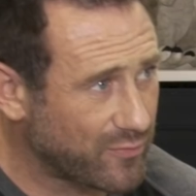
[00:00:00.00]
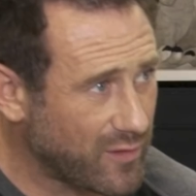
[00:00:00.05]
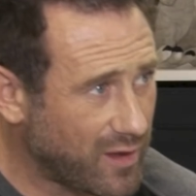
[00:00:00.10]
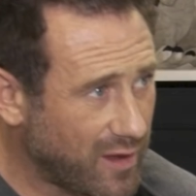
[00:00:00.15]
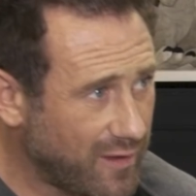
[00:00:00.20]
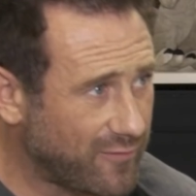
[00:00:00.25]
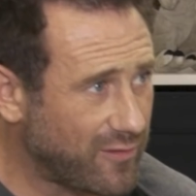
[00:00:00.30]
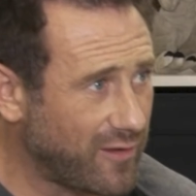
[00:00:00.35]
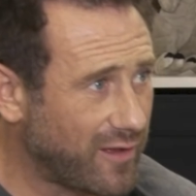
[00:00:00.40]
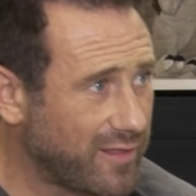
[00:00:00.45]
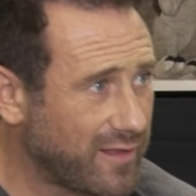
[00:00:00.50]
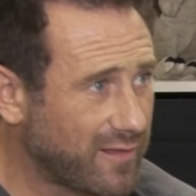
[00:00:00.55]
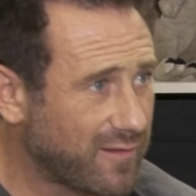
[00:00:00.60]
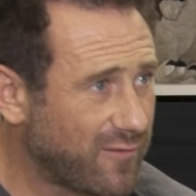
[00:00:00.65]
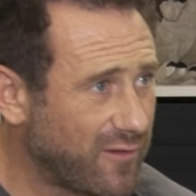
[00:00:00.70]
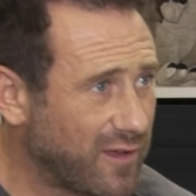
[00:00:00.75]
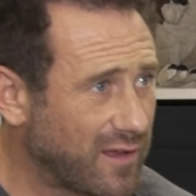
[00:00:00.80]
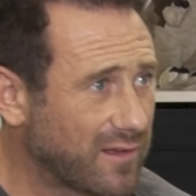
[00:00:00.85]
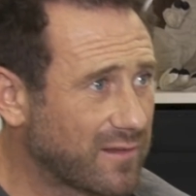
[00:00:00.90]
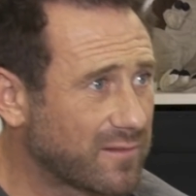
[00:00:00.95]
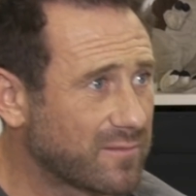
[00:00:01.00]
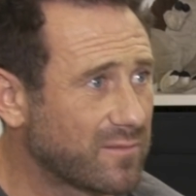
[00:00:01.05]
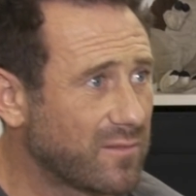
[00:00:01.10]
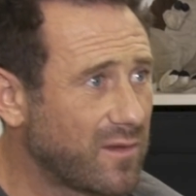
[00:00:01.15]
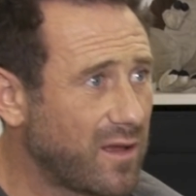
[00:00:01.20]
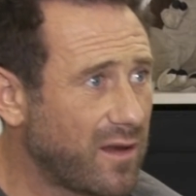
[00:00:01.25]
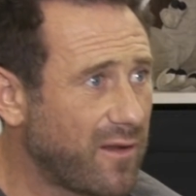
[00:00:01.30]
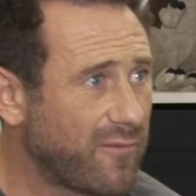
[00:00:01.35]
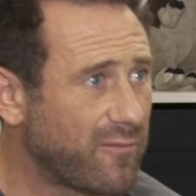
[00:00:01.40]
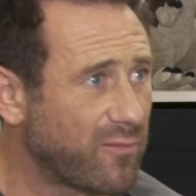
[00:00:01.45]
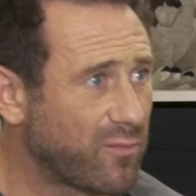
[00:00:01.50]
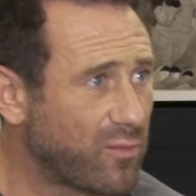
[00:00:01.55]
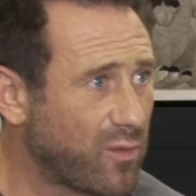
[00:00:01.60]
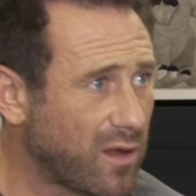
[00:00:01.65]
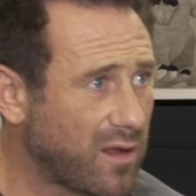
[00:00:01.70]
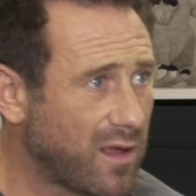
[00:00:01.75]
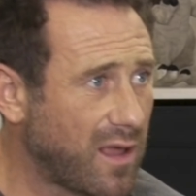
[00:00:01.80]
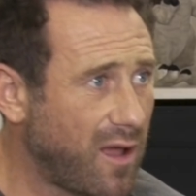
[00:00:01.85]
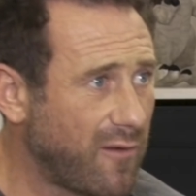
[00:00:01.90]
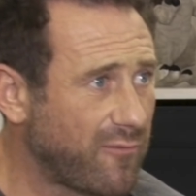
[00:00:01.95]
I have like this thing, and I've
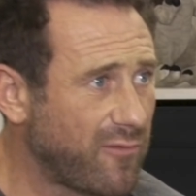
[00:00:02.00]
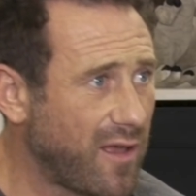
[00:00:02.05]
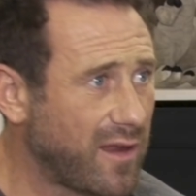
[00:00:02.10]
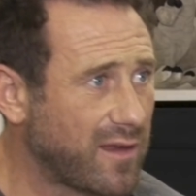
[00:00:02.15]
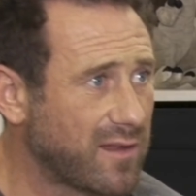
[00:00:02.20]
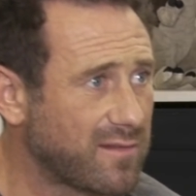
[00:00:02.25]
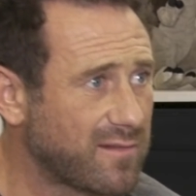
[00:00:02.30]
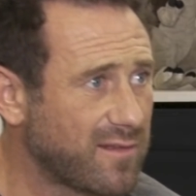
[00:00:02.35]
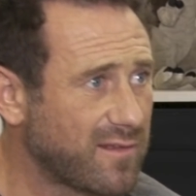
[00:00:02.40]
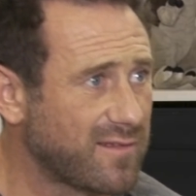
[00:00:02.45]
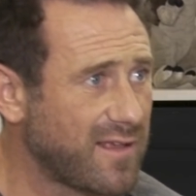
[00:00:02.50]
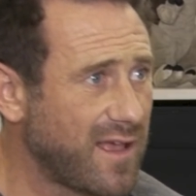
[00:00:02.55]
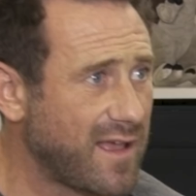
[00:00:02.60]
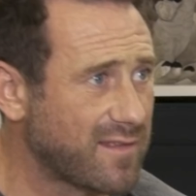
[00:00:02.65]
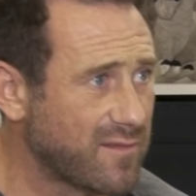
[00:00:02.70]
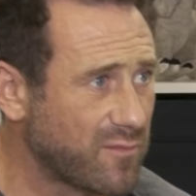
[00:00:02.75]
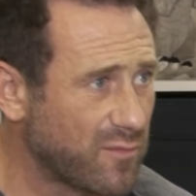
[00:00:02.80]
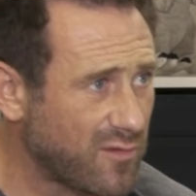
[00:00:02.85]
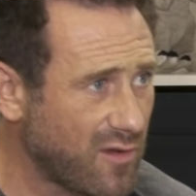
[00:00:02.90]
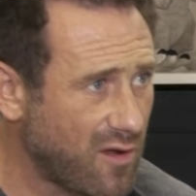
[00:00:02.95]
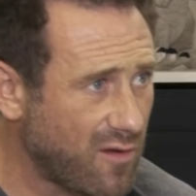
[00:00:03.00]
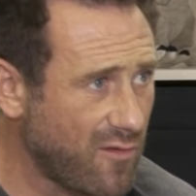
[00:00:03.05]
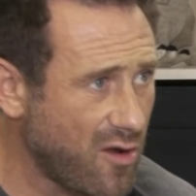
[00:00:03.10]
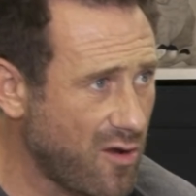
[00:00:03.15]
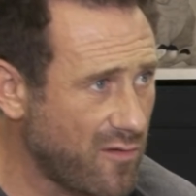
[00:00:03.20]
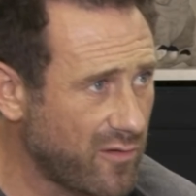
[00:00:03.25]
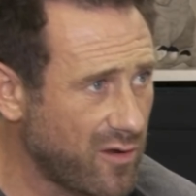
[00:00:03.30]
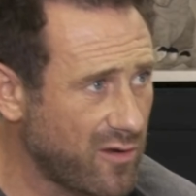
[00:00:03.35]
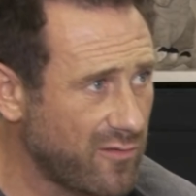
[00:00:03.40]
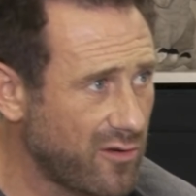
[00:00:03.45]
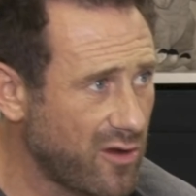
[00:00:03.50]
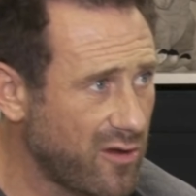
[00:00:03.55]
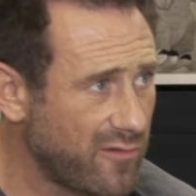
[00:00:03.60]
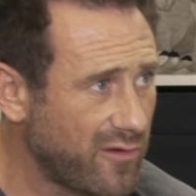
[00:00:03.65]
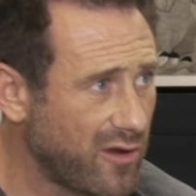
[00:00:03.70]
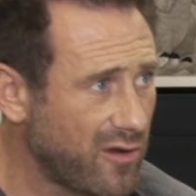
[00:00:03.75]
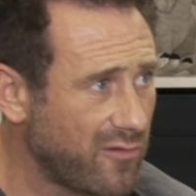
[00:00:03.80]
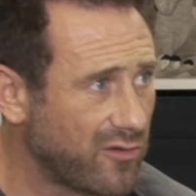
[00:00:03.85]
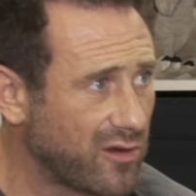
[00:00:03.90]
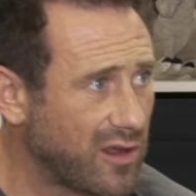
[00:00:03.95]
had to say it to myself over and over and
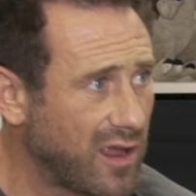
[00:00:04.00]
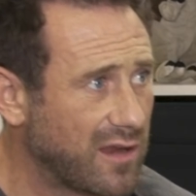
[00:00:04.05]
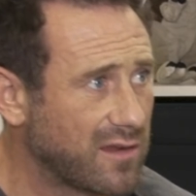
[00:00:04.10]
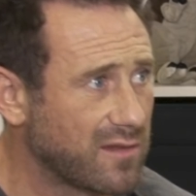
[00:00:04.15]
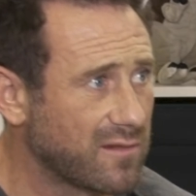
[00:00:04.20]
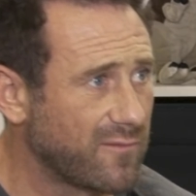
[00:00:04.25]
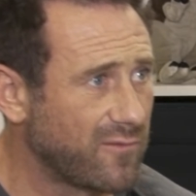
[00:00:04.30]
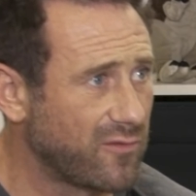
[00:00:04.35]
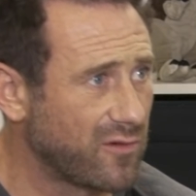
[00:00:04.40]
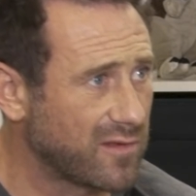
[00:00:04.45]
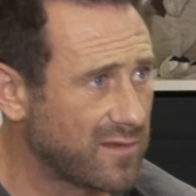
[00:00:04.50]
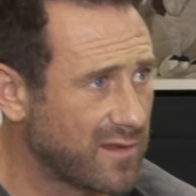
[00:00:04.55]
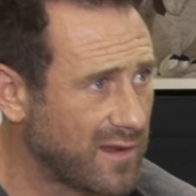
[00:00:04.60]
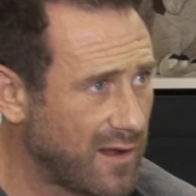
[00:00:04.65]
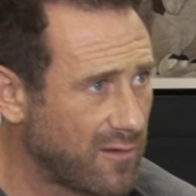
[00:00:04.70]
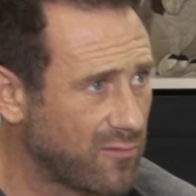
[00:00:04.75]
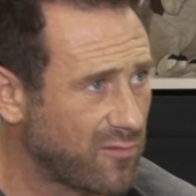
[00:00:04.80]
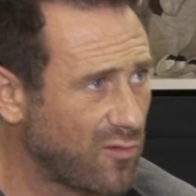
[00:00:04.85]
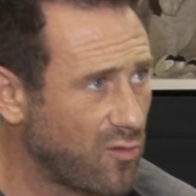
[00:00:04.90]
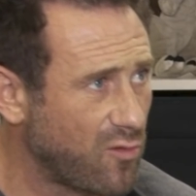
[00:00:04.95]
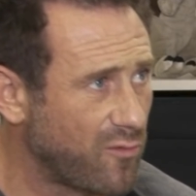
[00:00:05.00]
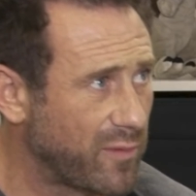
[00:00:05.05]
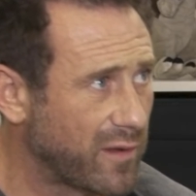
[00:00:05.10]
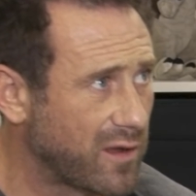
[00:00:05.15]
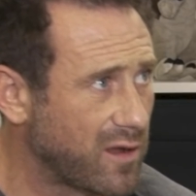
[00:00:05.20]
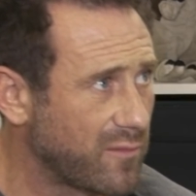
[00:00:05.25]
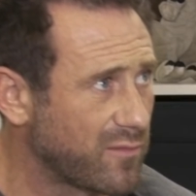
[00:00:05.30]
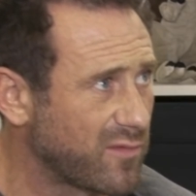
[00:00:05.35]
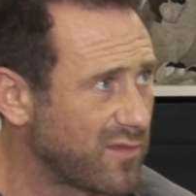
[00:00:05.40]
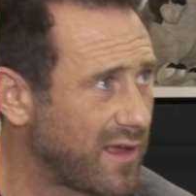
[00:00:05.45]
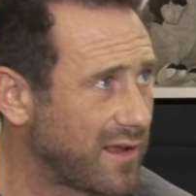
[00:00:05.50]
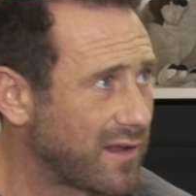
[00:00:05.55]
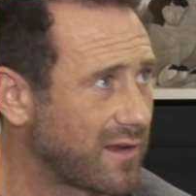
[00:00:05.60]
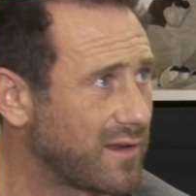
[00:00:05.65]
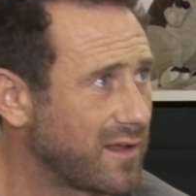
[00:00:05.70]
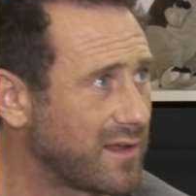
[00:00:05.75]
over and over again for it to now sort of become second